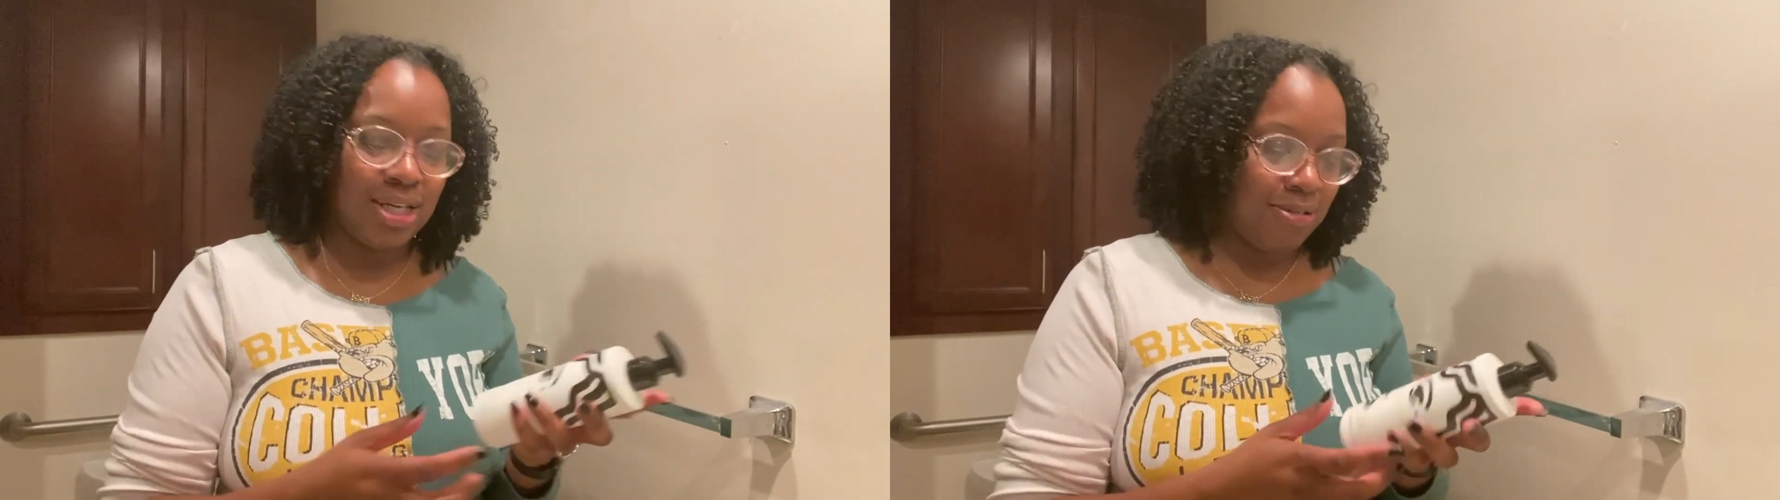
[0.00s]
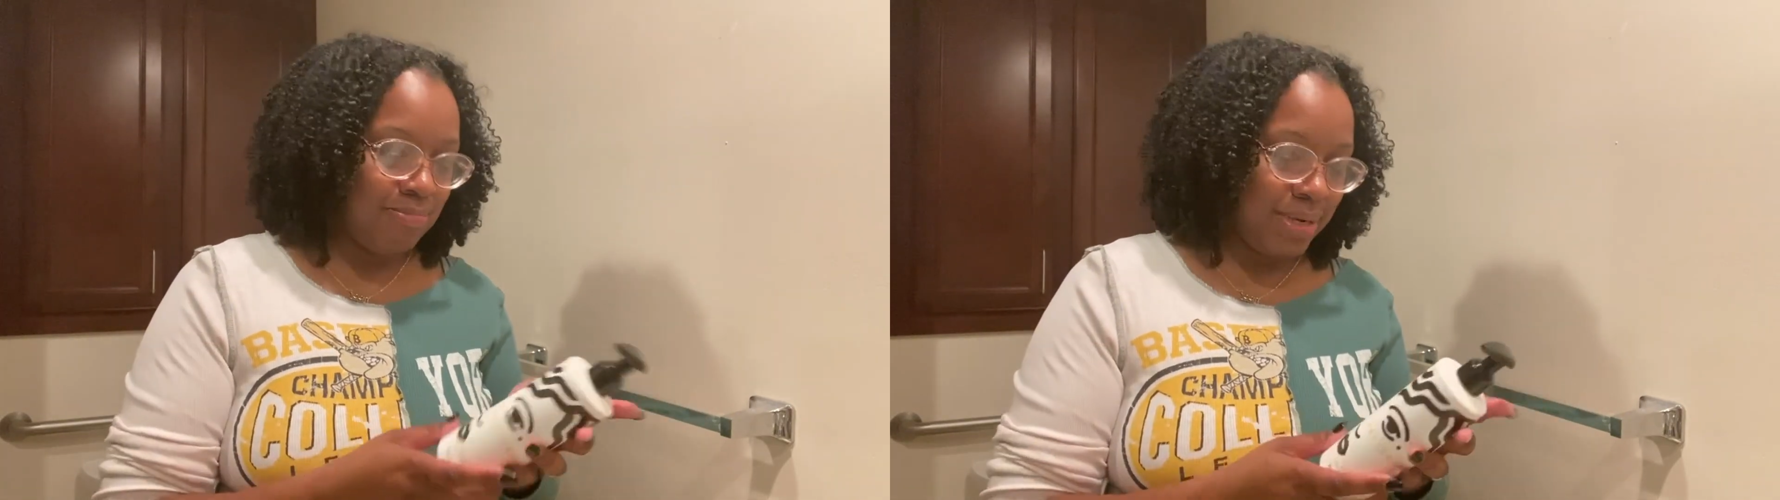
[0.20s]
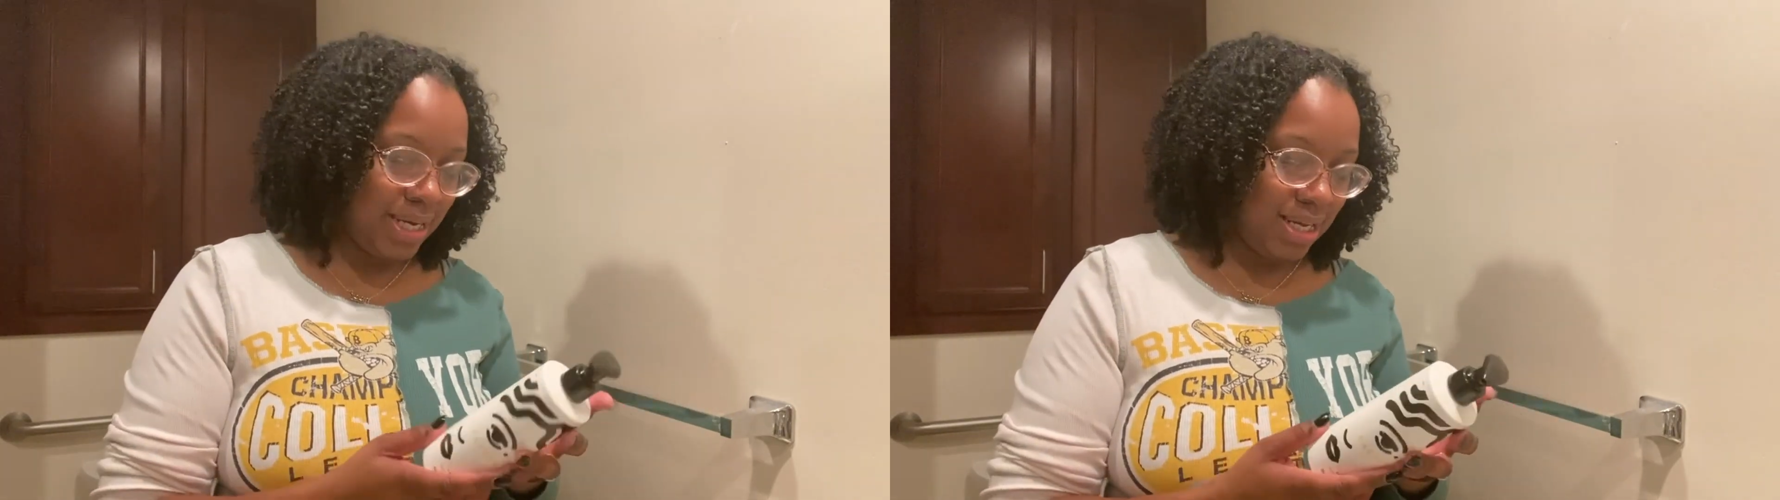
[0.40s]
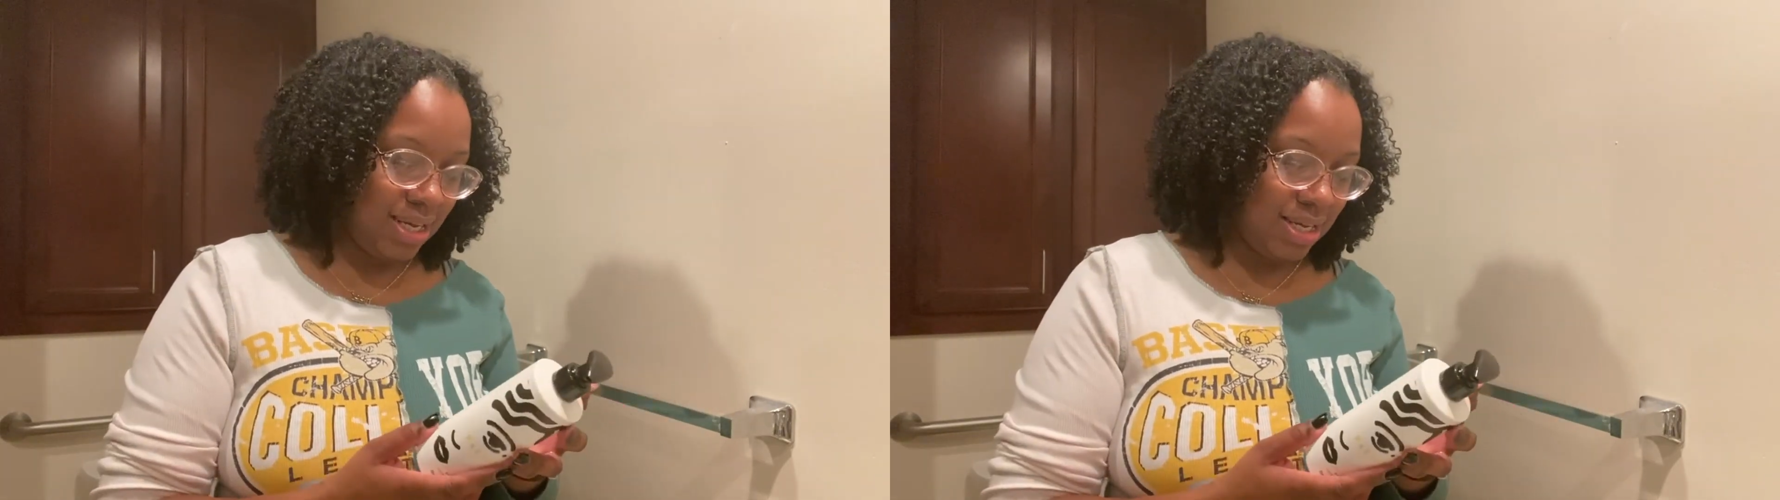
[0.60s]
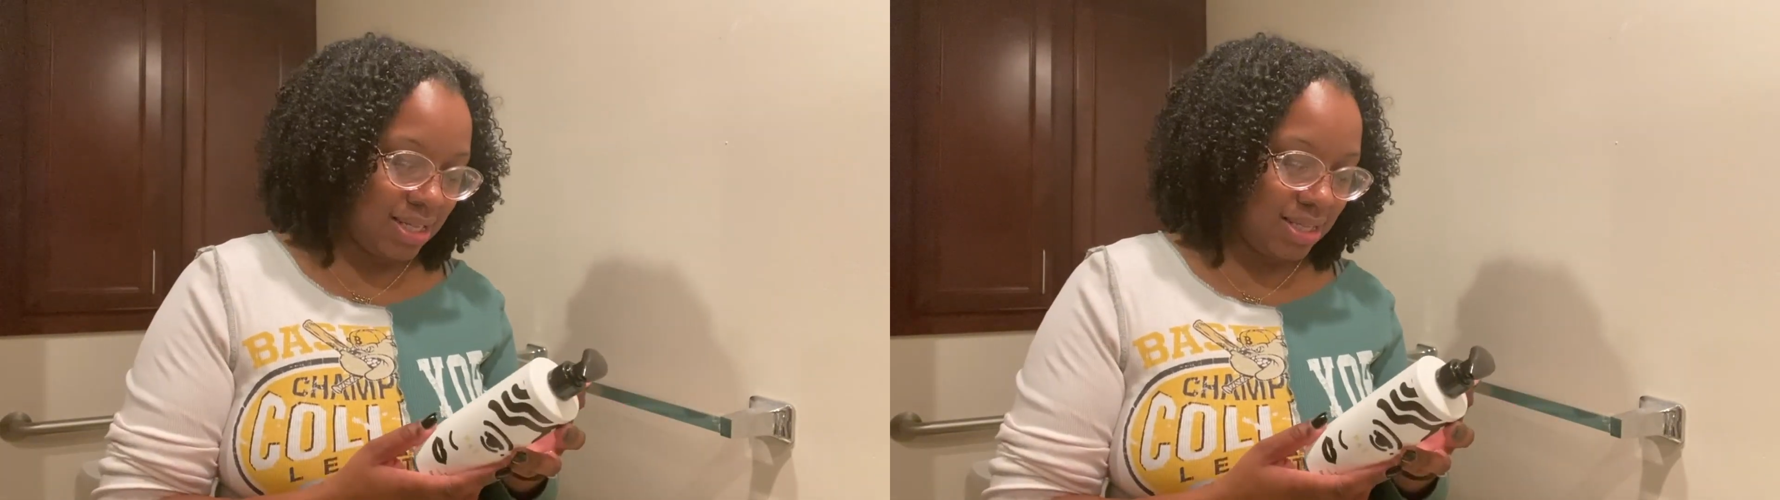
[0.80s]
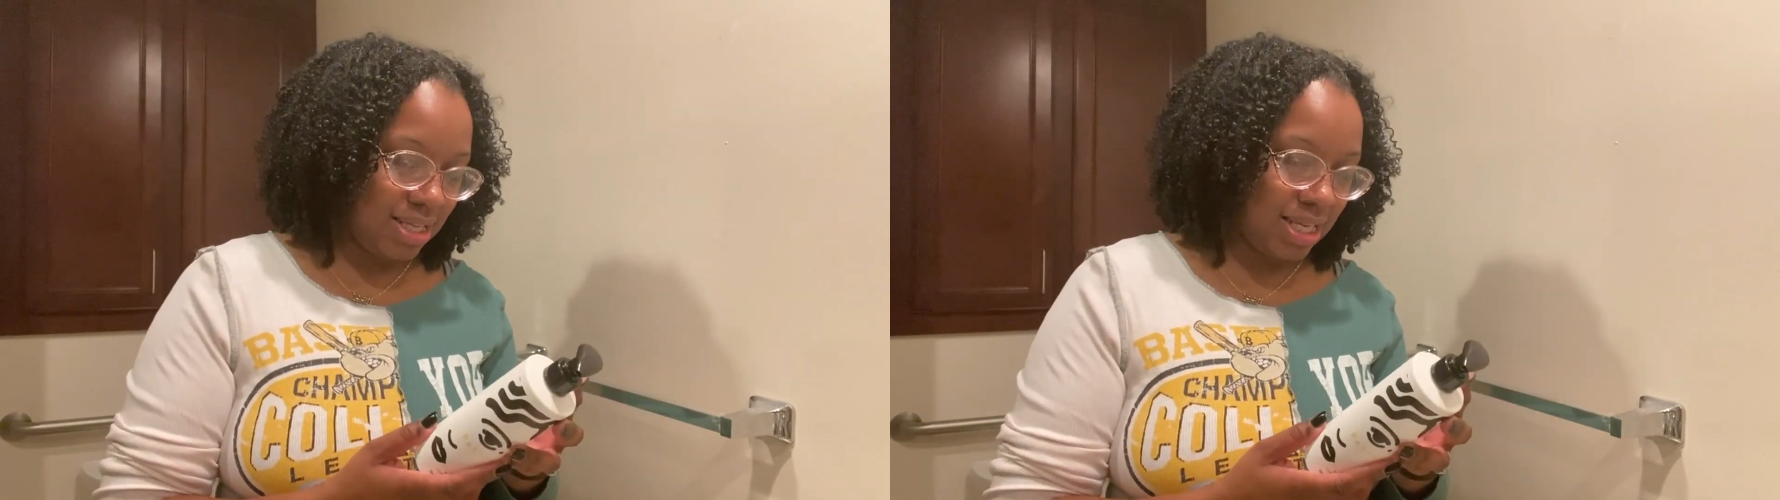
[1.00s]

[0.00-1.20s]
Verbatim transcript: But the